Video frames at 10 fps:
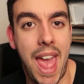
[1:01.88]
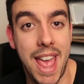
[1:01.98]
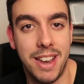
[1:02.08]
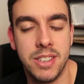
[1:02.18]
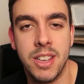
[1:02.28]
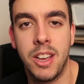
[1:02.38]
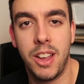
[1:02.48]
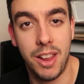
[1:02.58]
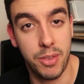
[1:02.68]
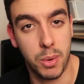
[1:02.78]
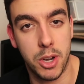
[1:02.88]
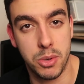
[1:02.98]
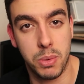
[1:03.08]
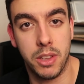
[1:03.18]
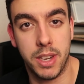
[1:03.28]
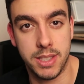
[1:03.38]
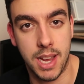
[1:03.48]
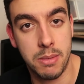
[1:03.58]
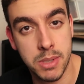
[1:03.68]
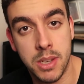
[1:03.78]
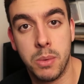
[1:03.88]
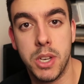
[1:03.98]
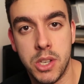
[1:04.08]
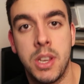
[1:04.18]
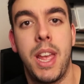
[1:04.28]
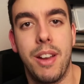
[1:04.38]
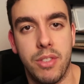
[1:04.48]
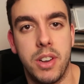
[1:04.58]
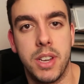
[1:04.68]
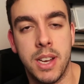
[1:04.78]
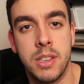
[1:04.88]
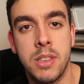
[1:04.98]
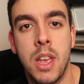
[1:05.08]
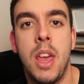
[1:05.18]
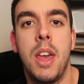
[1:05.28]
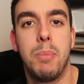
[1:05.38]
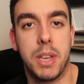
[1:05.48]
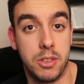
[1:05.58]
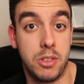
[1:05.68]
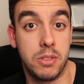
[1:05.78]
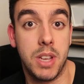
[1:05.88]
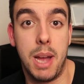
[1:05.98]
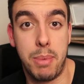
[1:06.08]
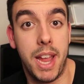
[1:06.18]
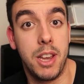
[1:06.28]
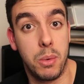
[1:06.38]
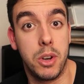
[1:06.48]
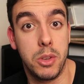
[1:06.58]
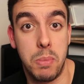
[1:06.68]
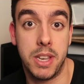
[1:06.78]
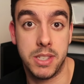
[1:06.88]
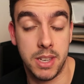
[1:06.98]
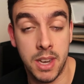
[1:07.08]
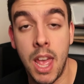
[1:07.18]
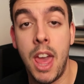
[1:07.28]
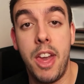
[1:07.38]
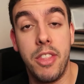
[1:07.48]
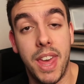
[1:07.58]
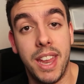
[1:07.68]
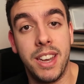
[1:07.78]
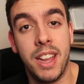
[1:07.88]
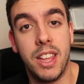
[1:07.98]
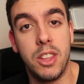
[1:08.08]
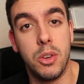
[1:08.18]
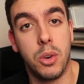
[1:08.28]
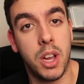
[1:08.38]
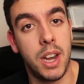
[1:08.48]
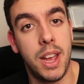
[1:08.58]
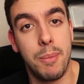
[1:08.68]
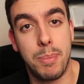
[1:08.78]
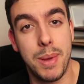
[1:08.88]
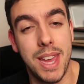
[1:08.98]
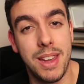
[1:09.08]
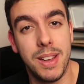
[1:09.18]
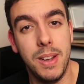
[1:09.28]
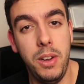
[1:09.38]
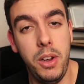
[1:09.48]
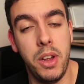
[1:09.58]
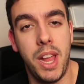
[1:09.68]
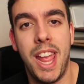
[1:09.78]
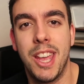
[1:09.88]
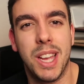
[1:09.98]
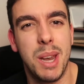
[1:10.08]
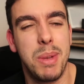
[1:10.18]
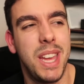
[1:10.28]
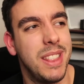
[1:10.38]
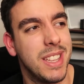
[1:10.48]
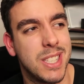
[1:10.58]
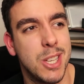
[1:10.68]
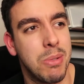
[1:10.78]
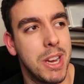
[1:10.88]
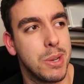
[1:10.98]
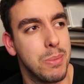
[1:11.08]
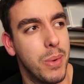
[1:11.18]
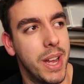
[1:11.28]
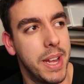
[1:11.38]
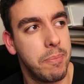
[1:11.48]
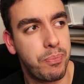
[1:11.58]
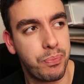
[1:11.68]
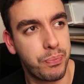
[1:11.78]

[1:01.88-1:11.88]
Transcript: And if you wanna do well on exams, which everyone does because you're type A and you wanna do medicine, then you're gonna be, in this situation where